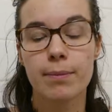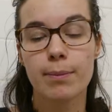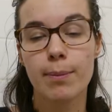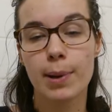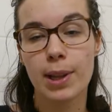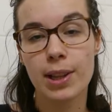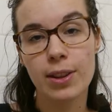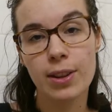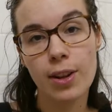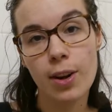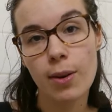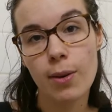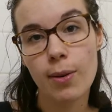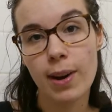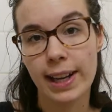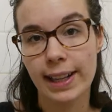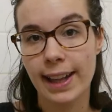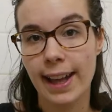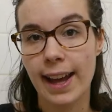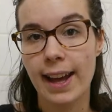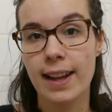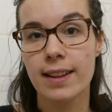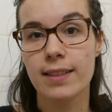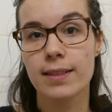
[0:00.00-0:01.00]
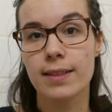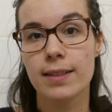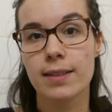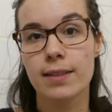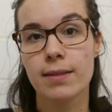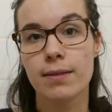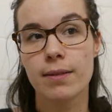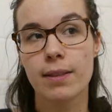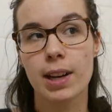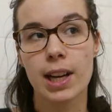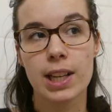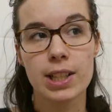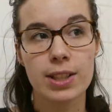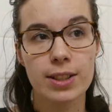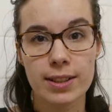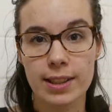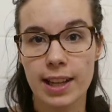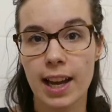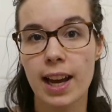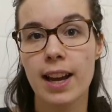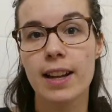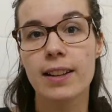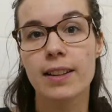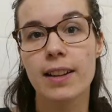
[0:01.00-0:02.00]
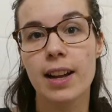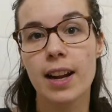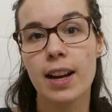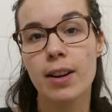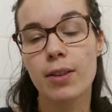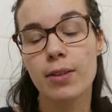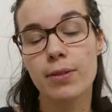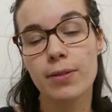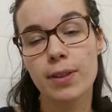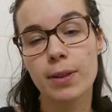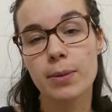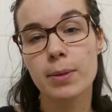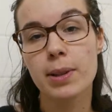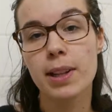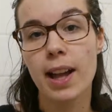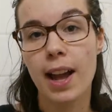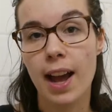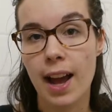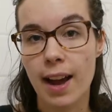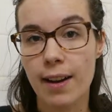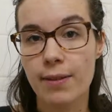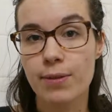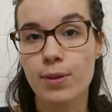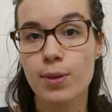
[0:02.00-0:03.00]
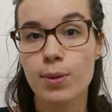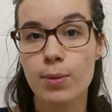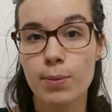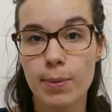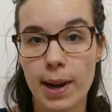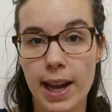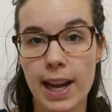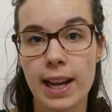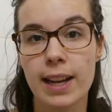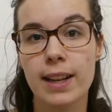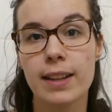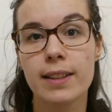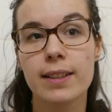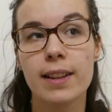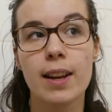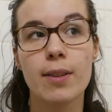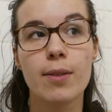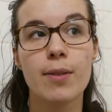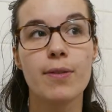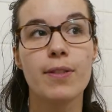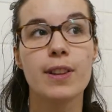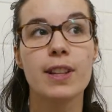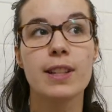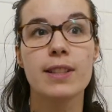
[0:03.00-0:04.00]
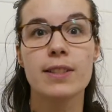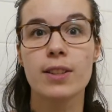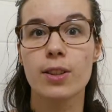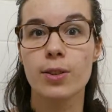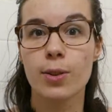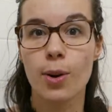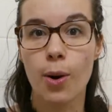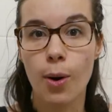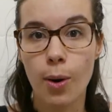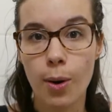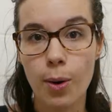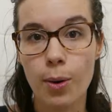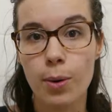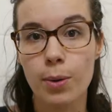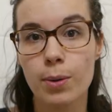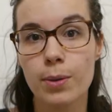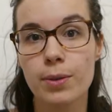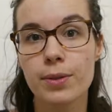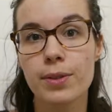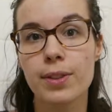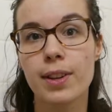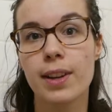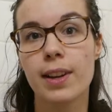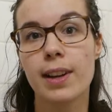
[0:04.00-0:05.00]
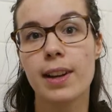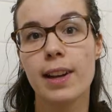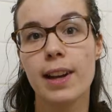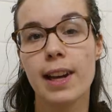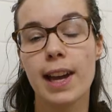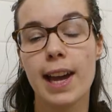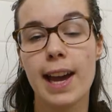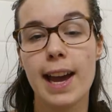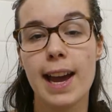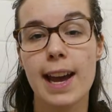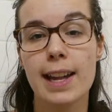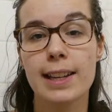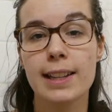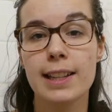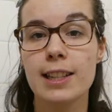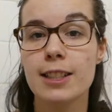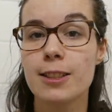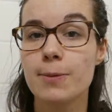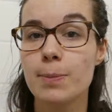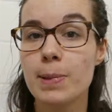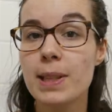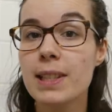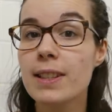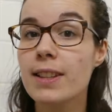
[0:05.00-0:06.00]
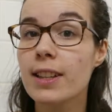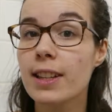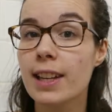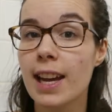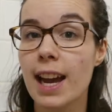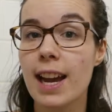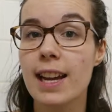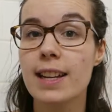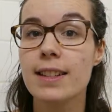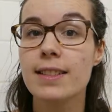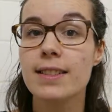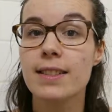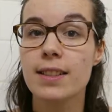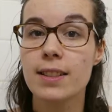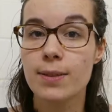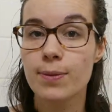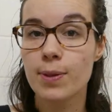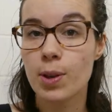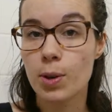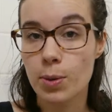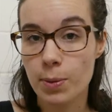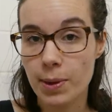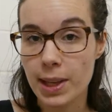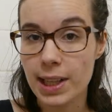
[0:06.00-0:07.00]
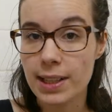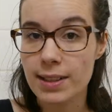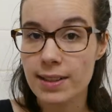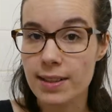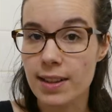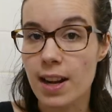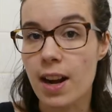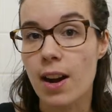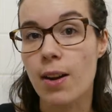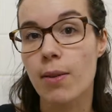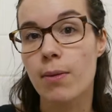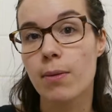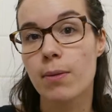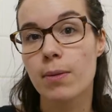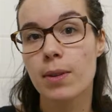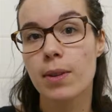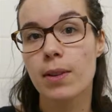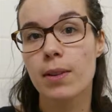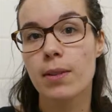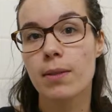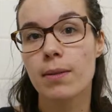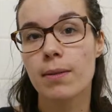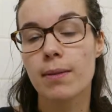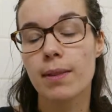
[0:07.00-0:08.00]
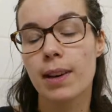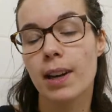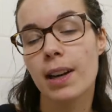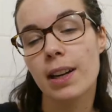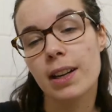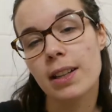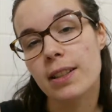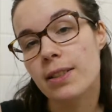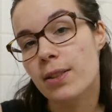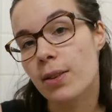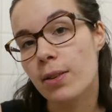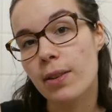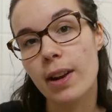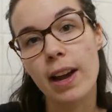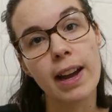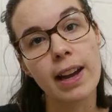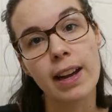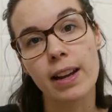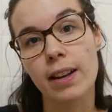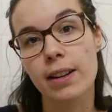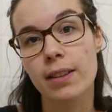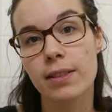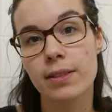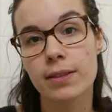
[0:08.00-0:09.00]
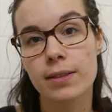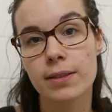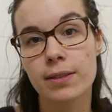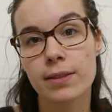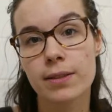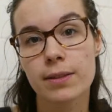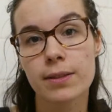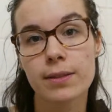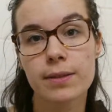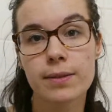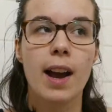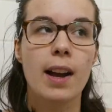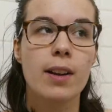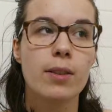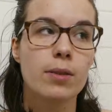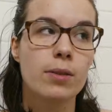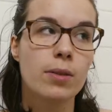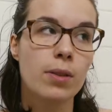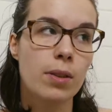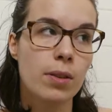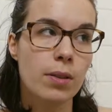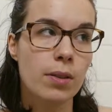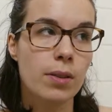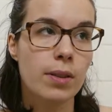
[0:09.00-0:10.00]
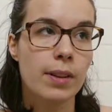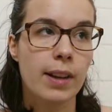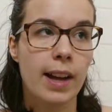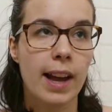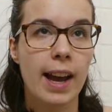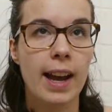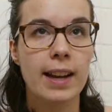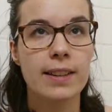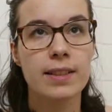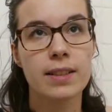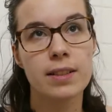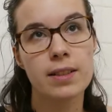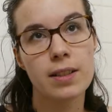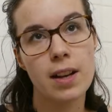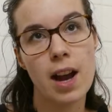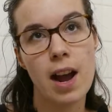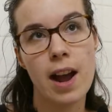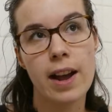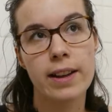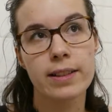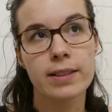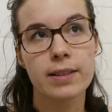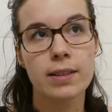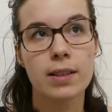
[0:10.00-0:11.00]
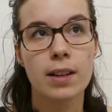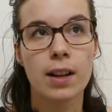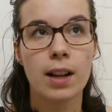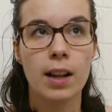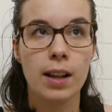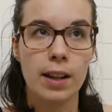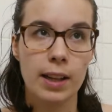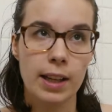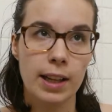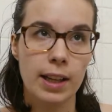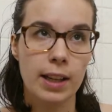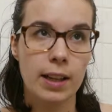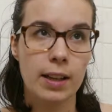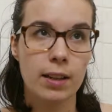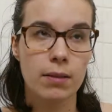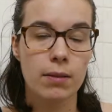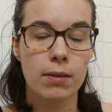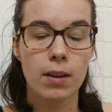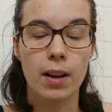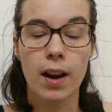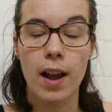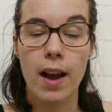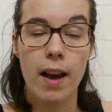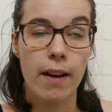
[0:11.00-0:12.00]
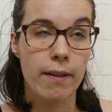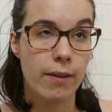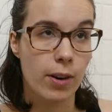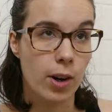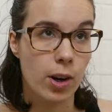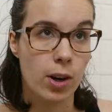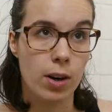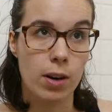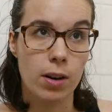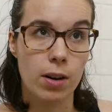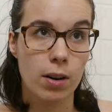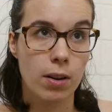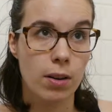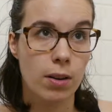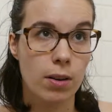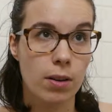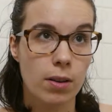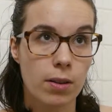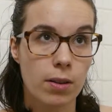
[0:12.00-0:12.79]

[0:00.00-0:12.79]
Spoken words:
But no, I can't. I just can't. Everything will have to wait. Everything is on hold. And it's been the case since a few weeks now. And it's okay. I could cook, exercise, clean, whatever.